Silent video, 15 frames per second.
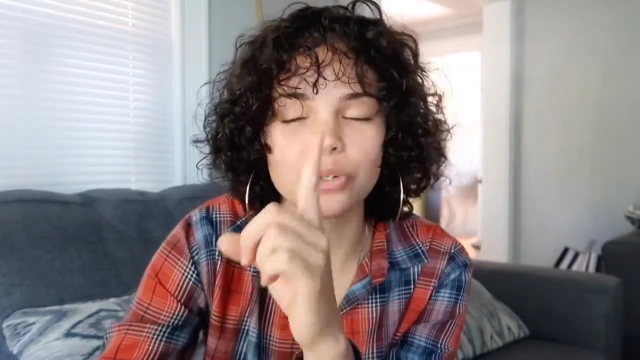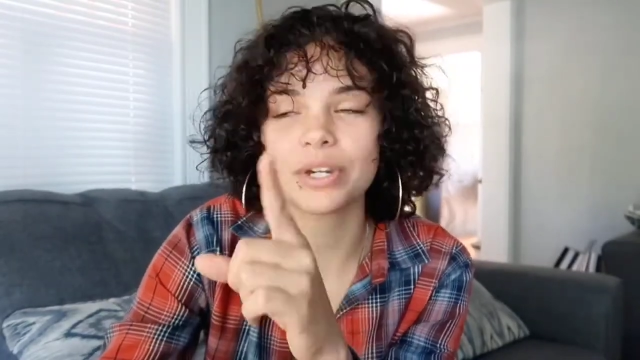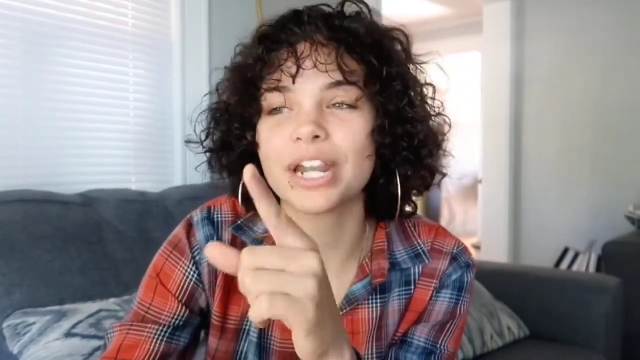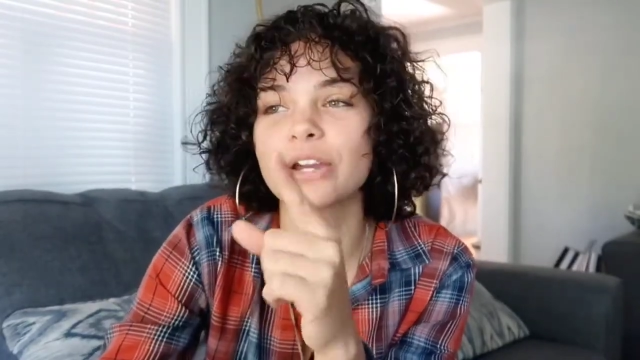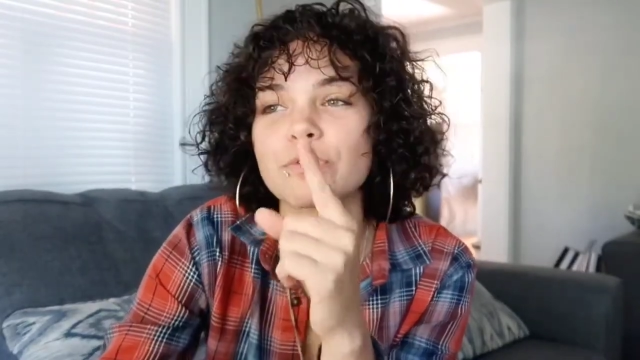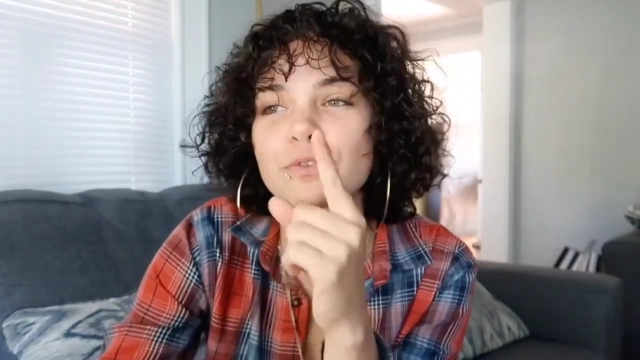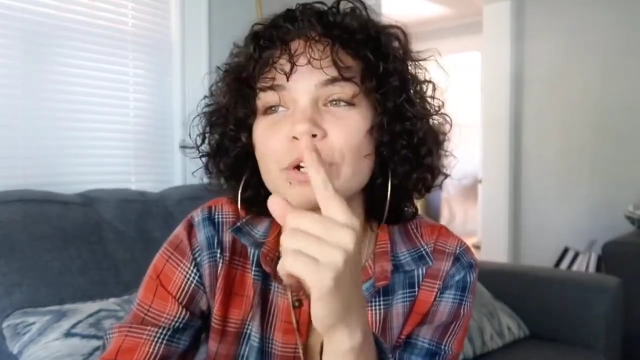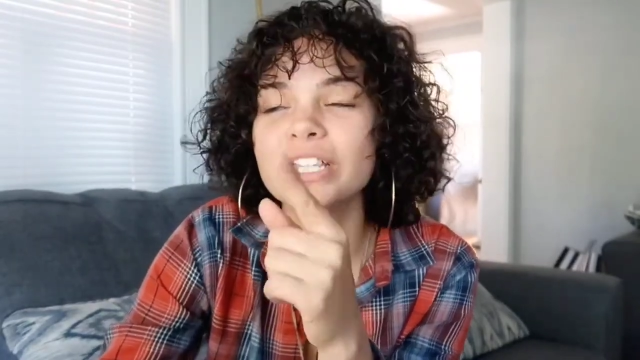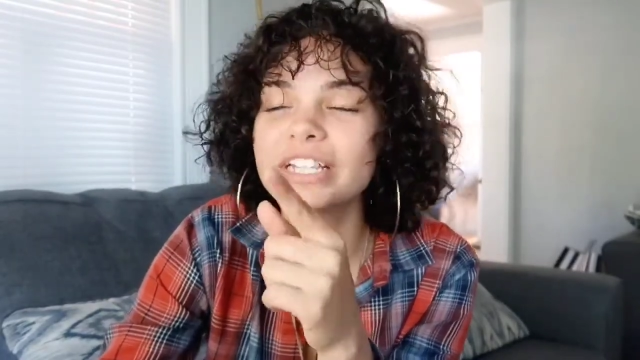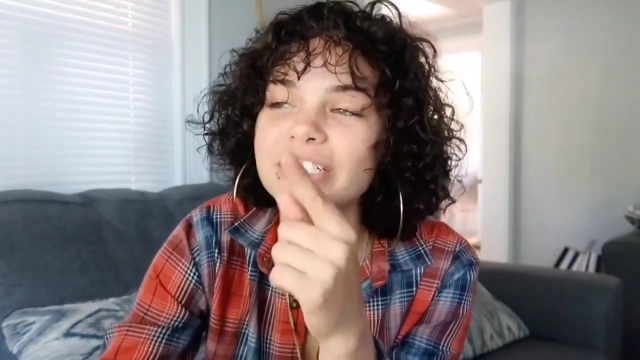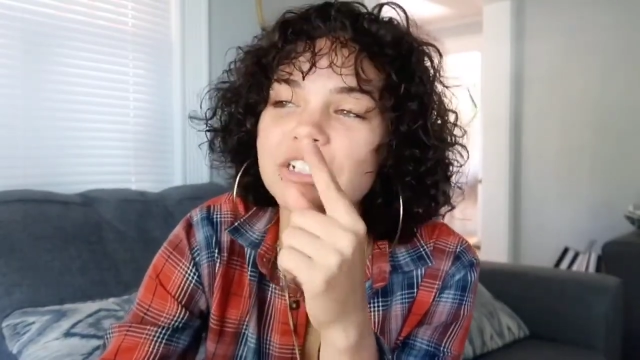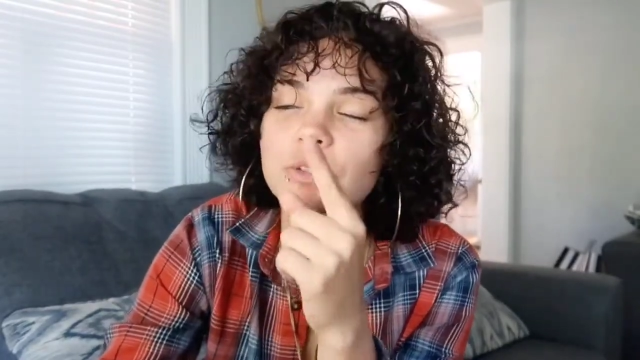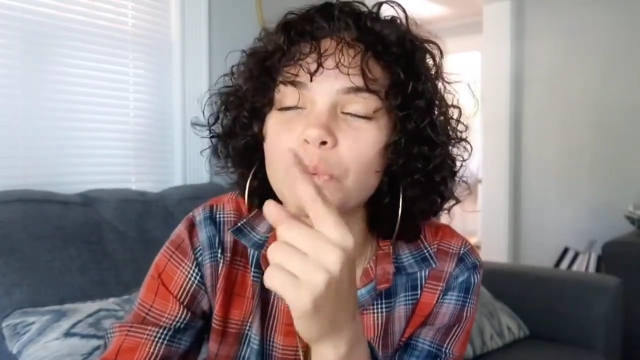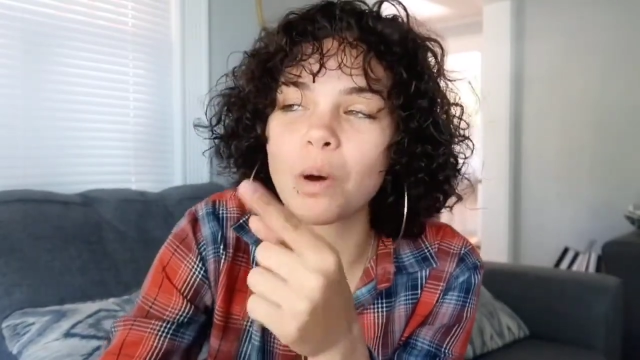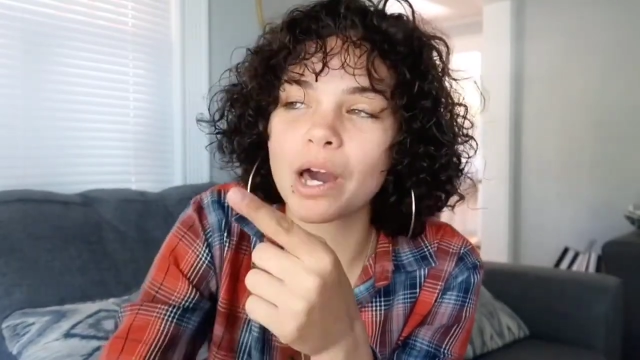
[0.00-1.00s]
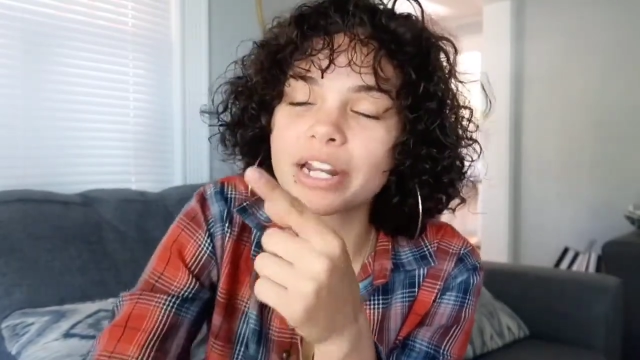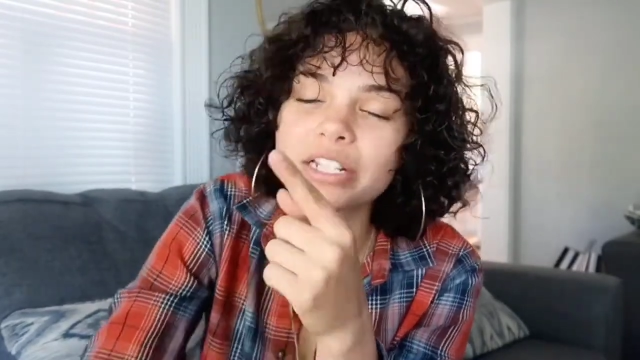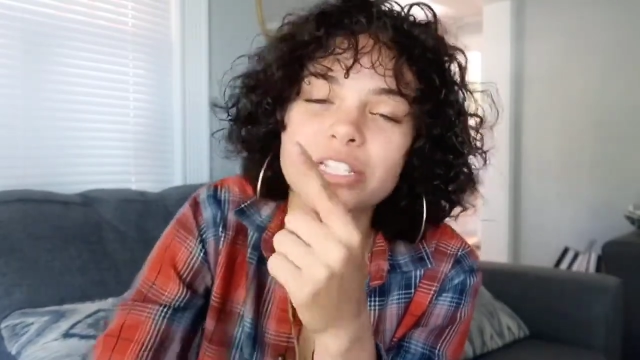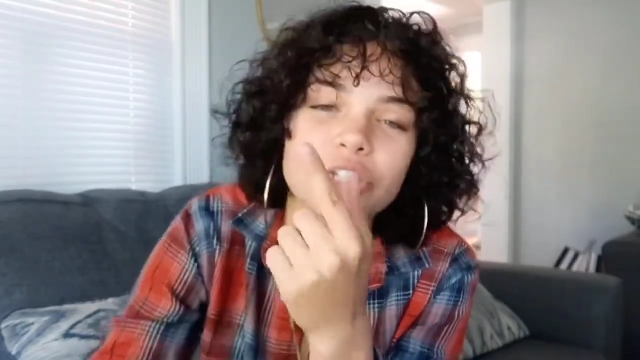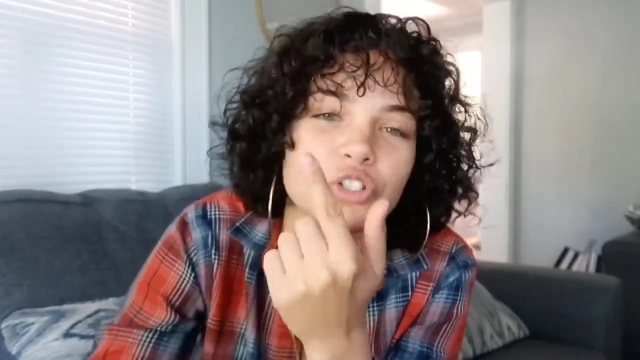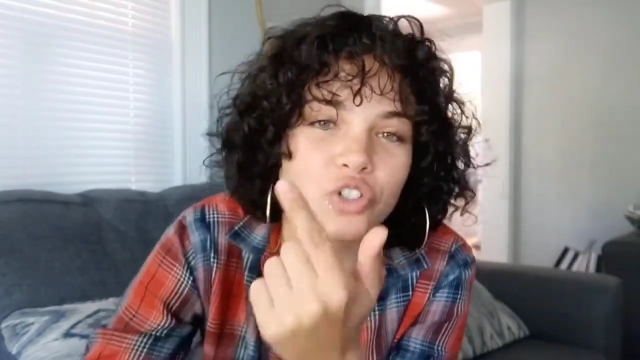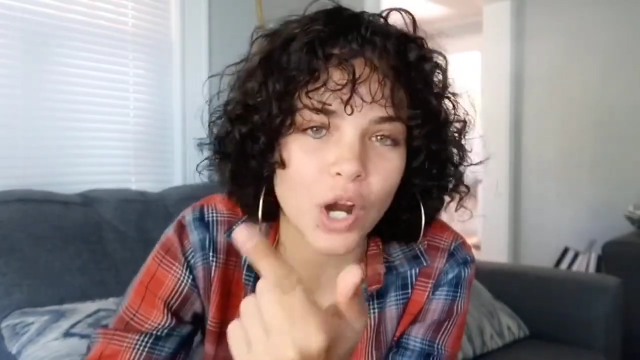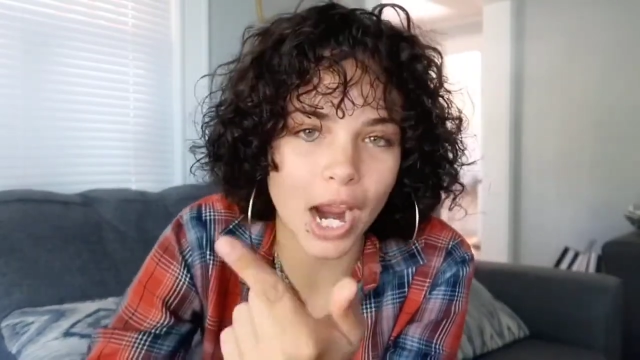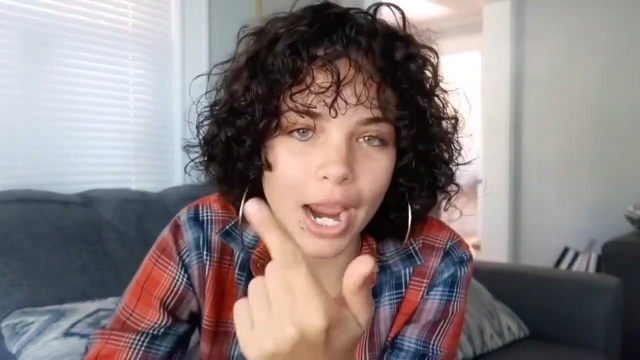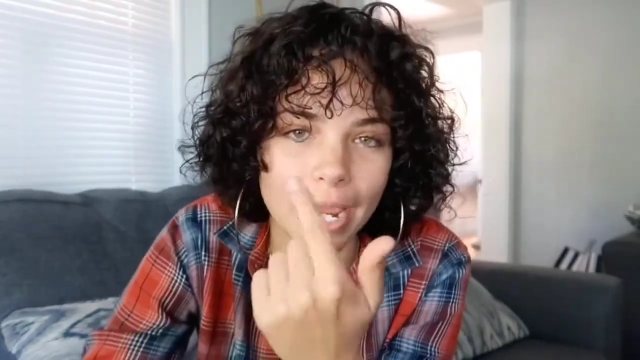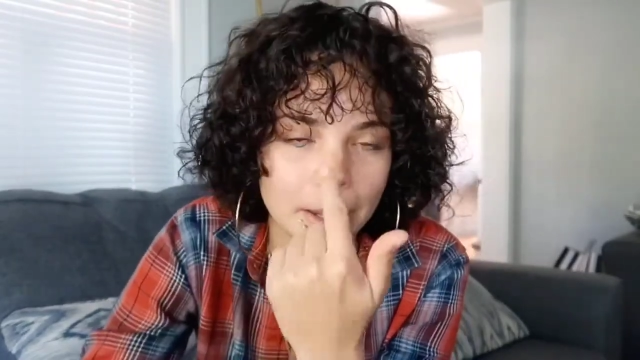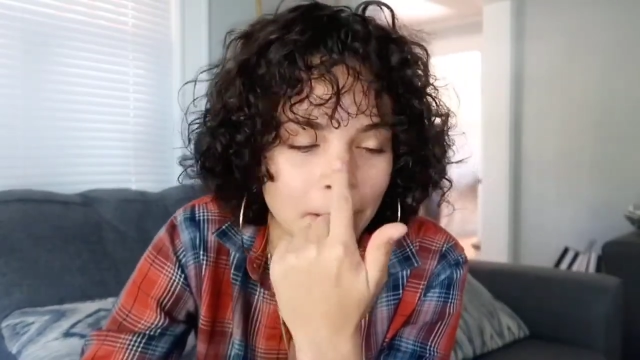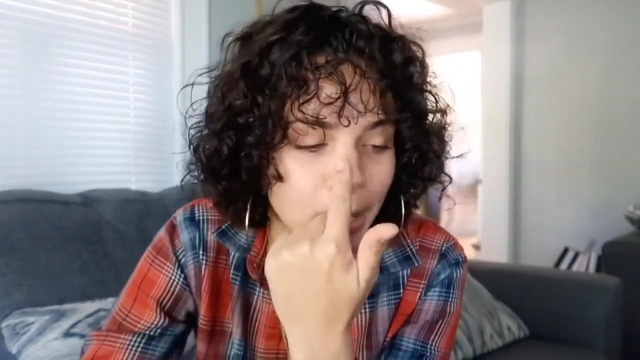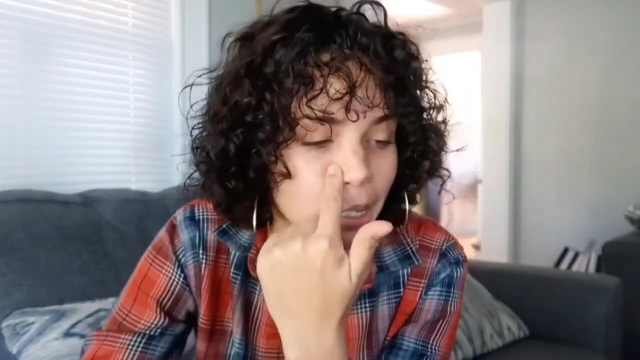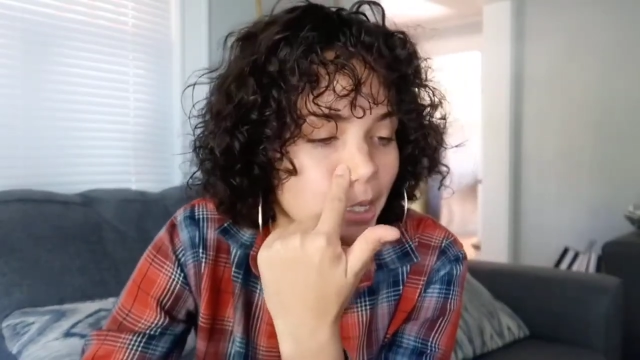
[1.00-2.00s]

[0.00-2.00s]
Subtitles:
and I really just wanted to try